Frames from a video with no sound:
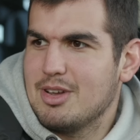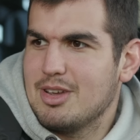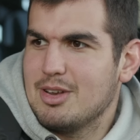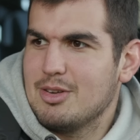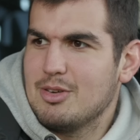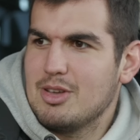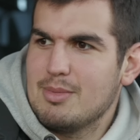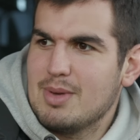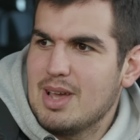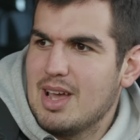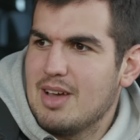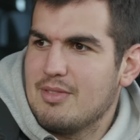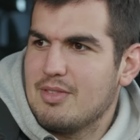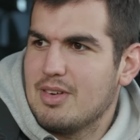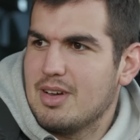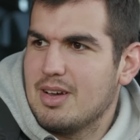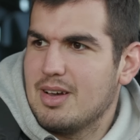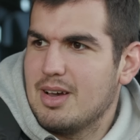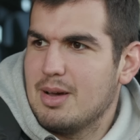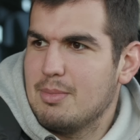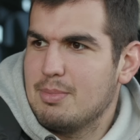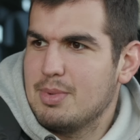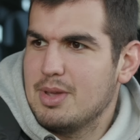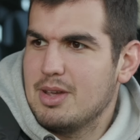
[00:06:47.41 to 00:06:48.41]
You know, you might have
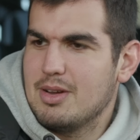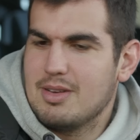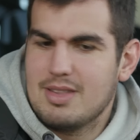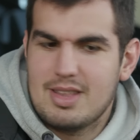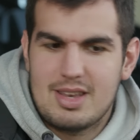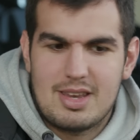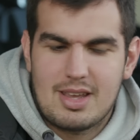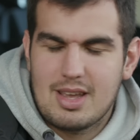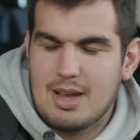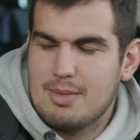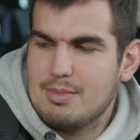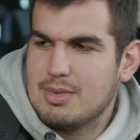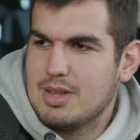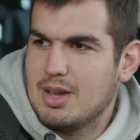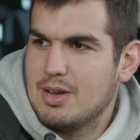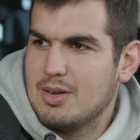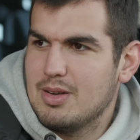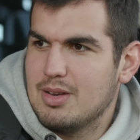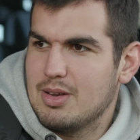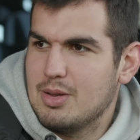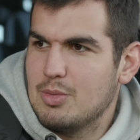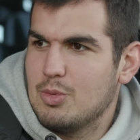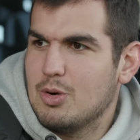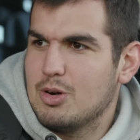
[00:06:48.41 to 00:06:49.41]
a beer, and then you come
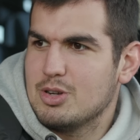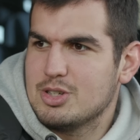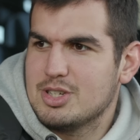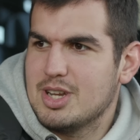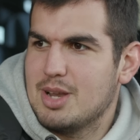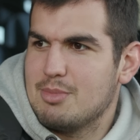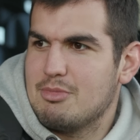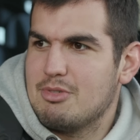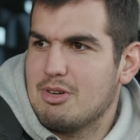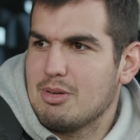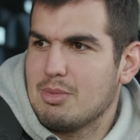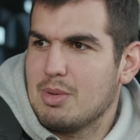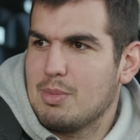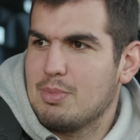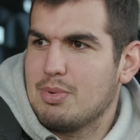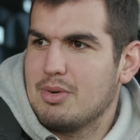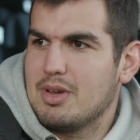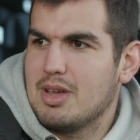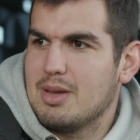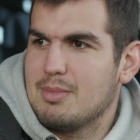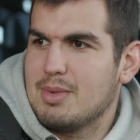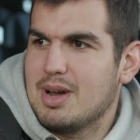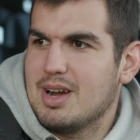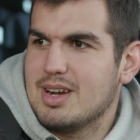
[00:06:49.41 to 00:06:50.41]
down and you watch Edinburgh Rugby
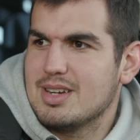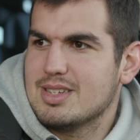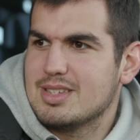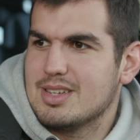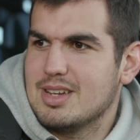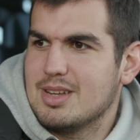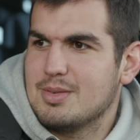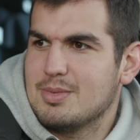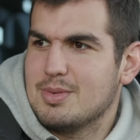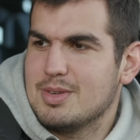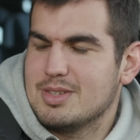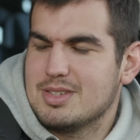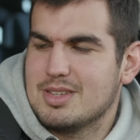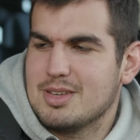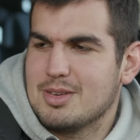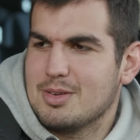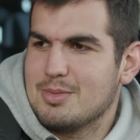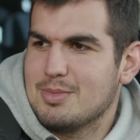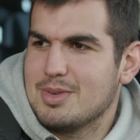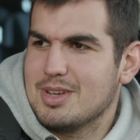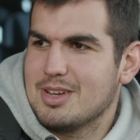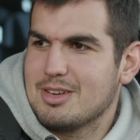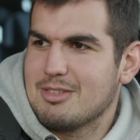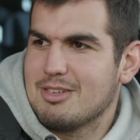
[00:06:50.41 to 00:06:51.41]
play at Myreside, which I think
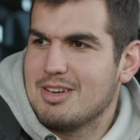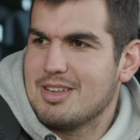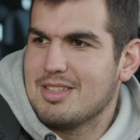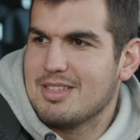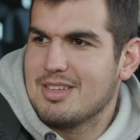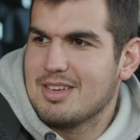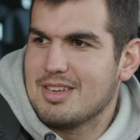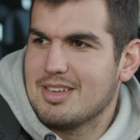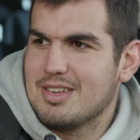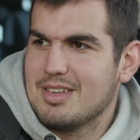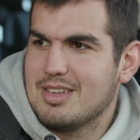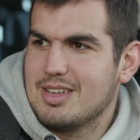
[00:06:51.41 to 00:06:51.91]
would be a great thing.